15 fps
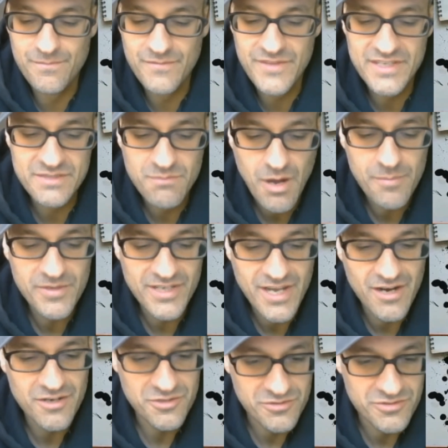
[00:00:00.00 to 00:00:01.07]
These Muppet
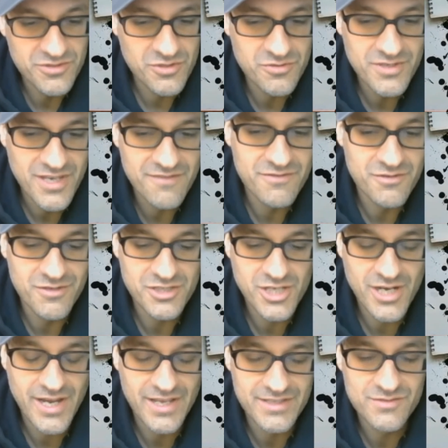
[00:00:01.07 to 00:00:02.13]
characters do give you a
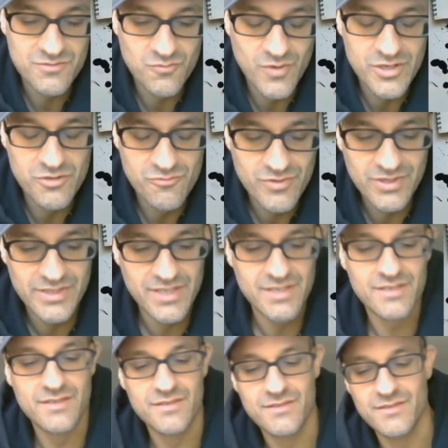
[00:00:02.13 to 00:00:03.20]
chance, when you
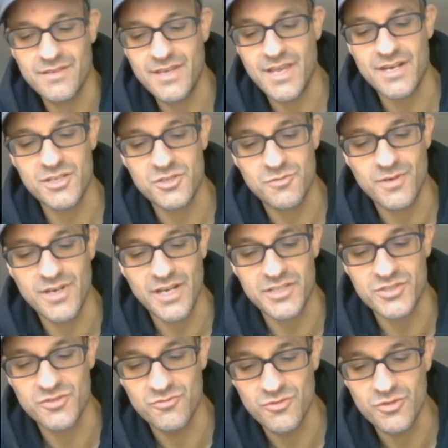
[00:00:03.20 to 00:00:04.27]
really get into a
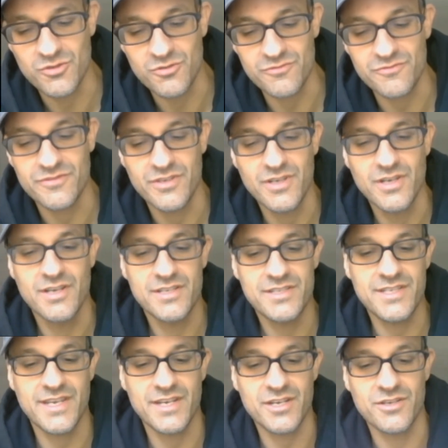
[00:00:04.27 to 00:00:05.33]
nice groove,
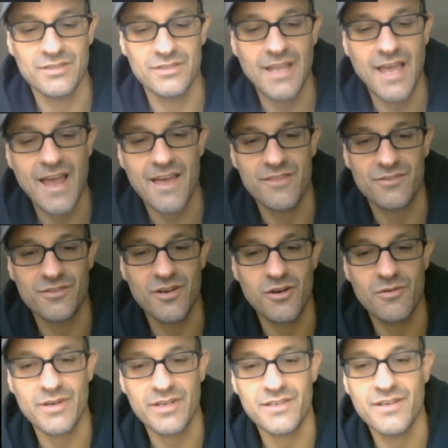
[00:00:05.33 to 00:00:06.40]
to get a good lather going